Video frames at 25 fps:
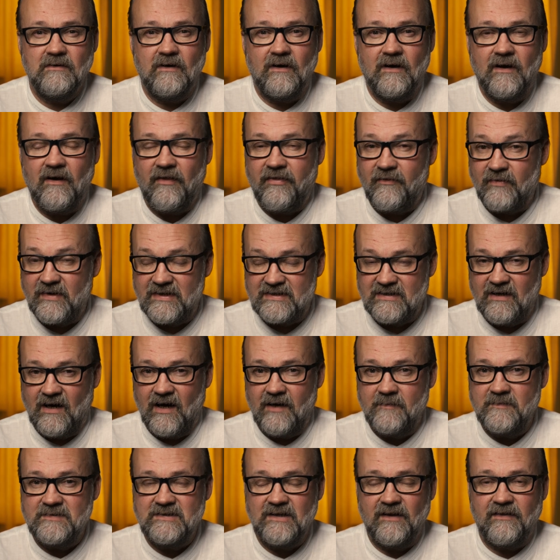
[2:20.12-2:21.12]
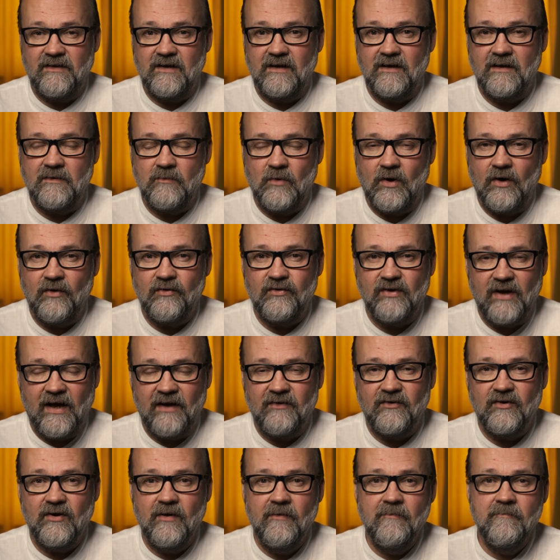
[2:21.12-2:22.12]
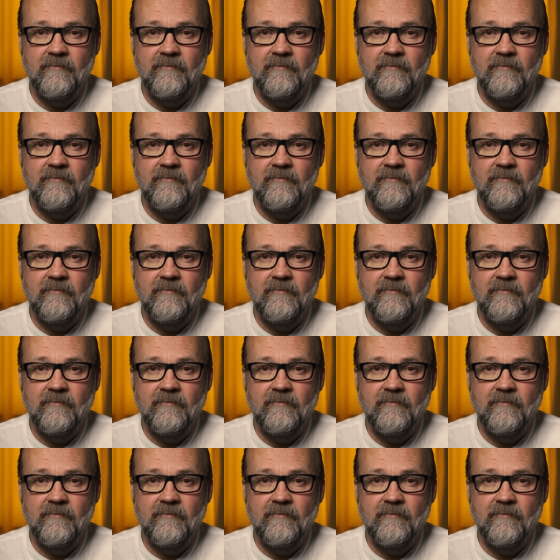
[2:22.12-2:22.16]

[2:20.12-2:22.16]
3 times, I think it was, yes.